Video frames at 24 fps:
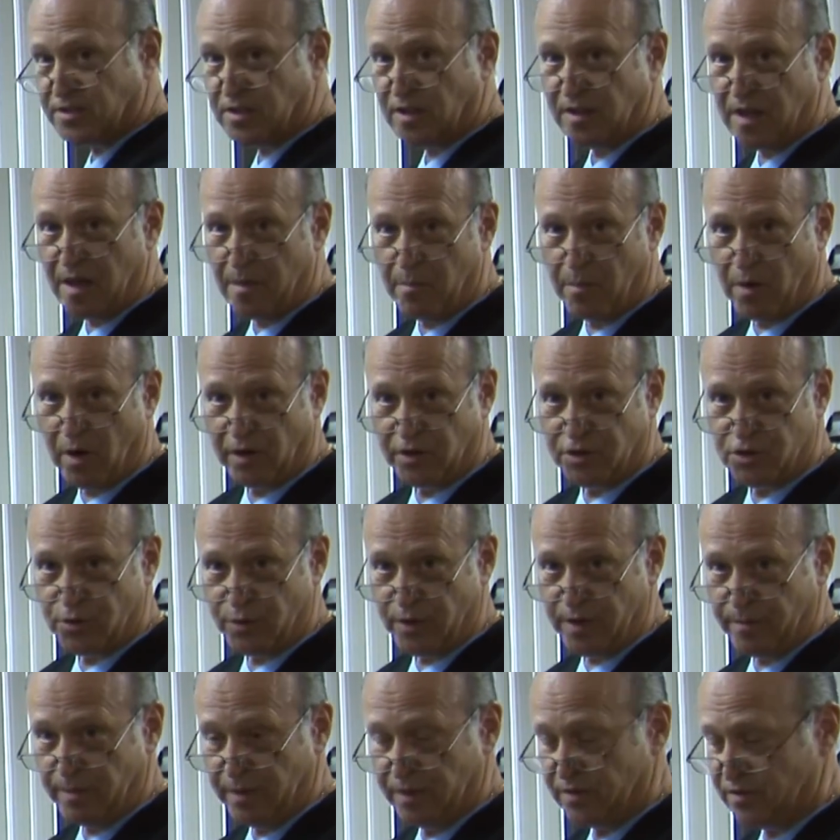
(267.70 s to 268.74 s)
a lumbar
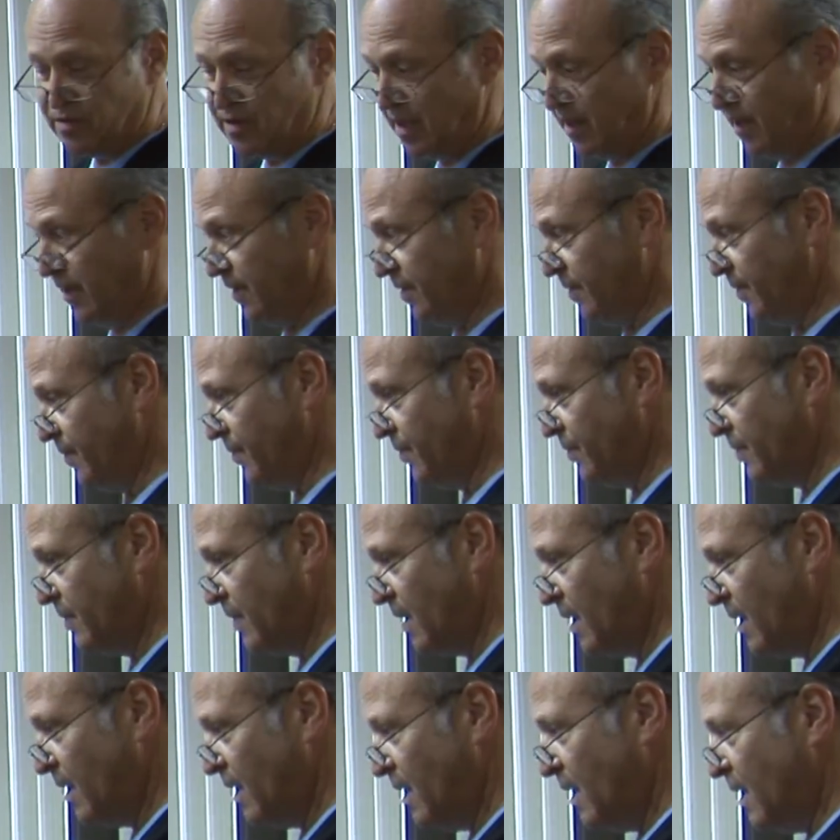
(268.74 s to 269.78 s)
treatment setting.
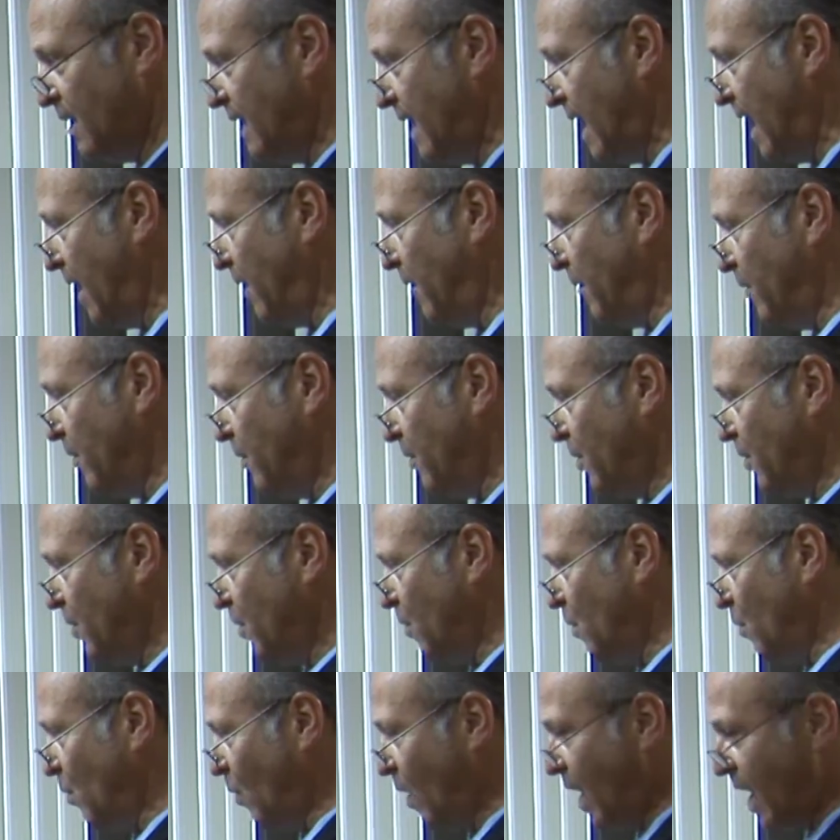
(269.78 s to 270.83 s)
Now,
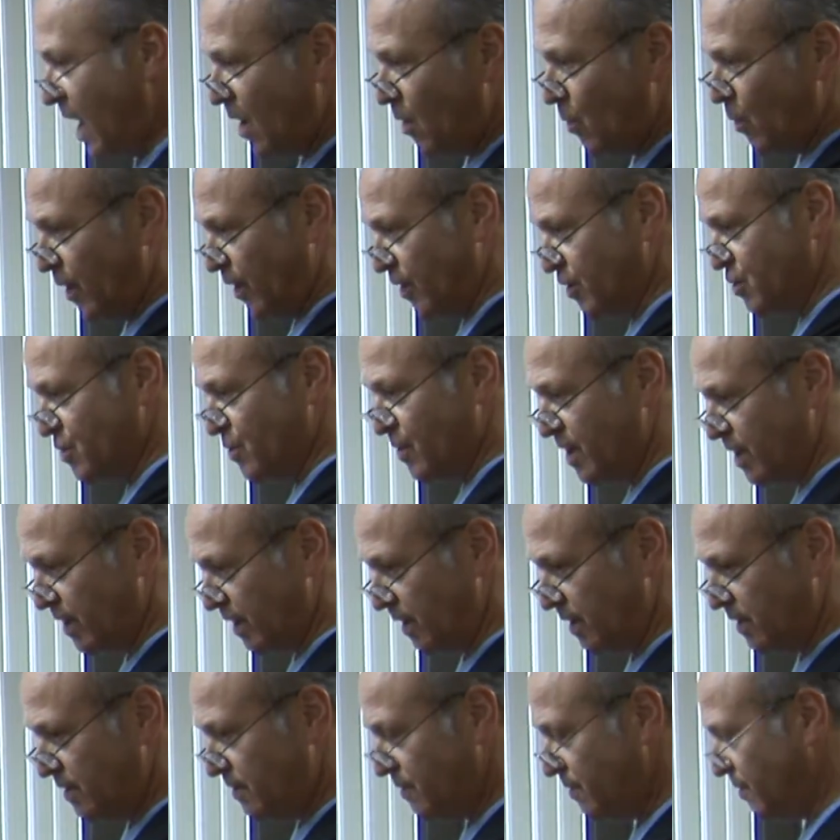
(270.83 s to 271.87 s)
while we're
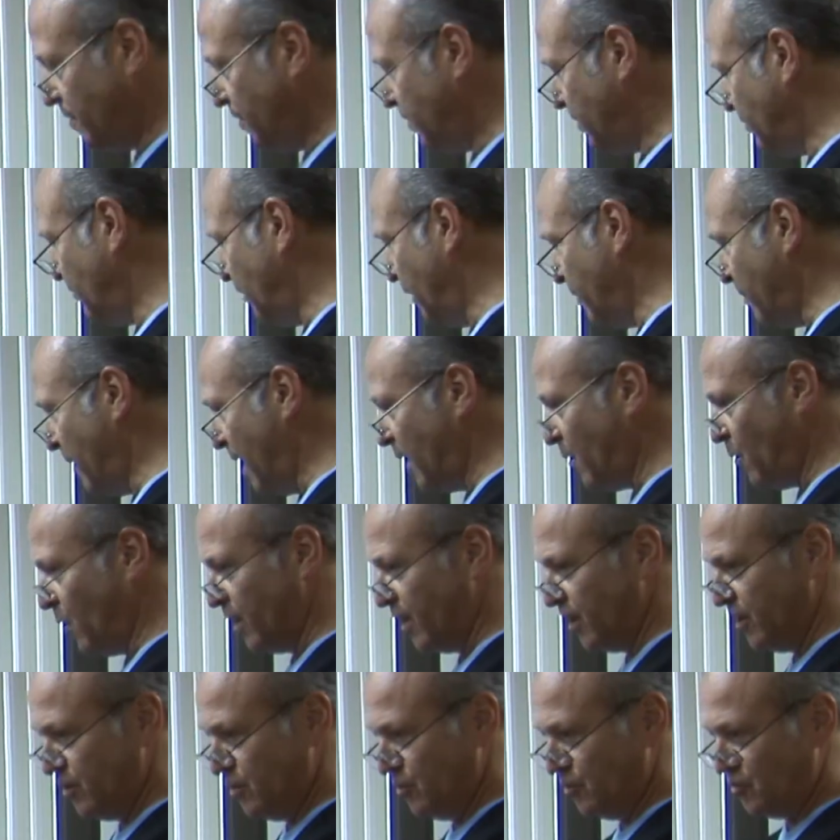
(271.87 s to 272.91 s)
treating, we might want
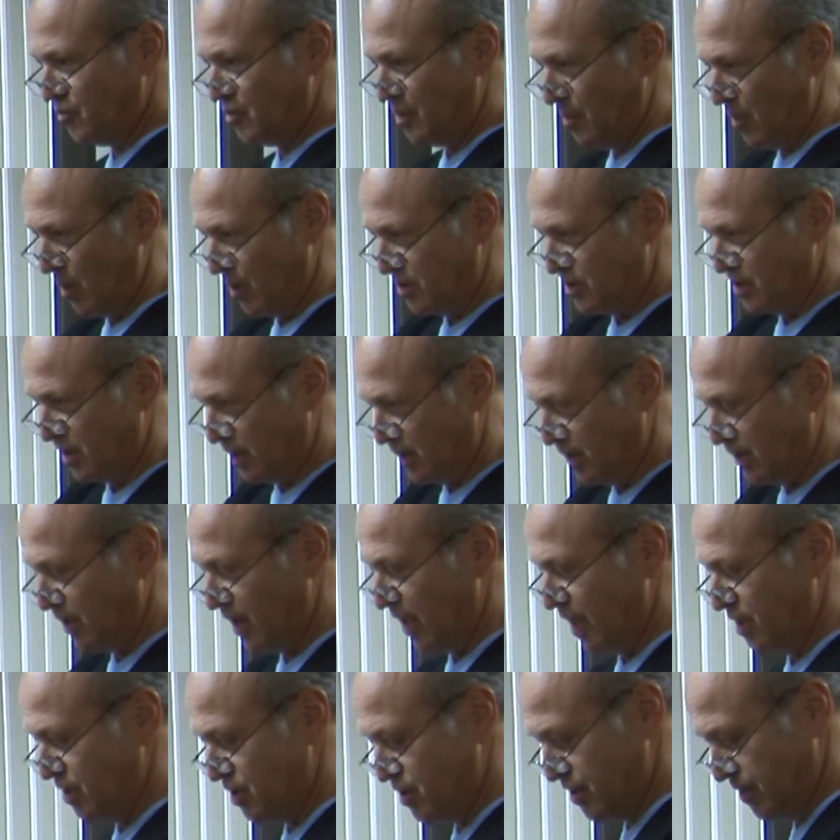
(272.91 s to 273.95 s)
to use some
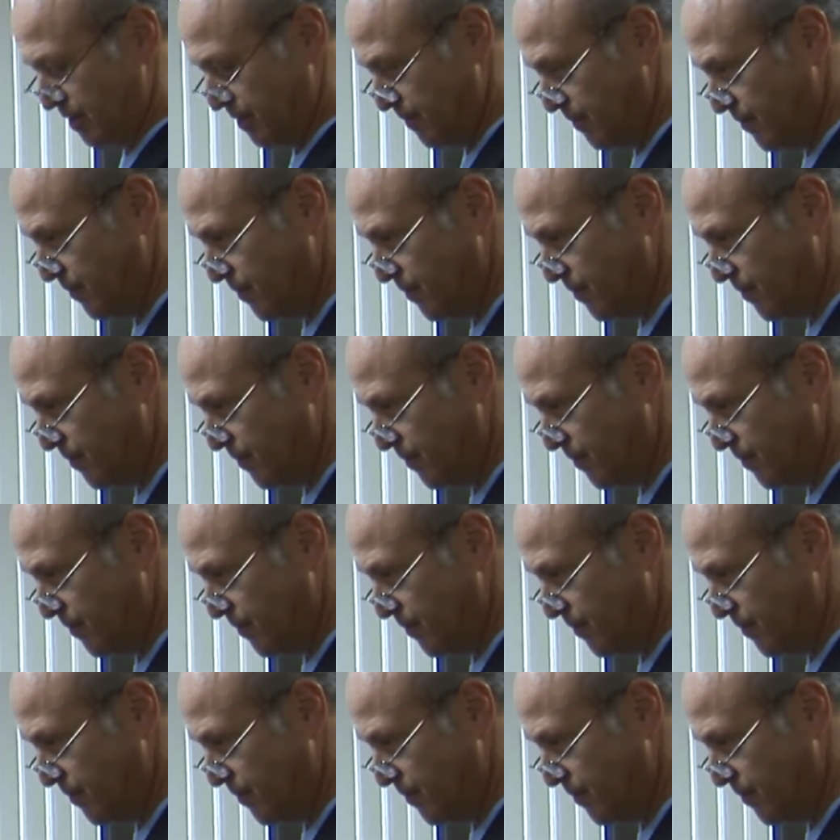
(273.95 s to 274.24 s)
articulation.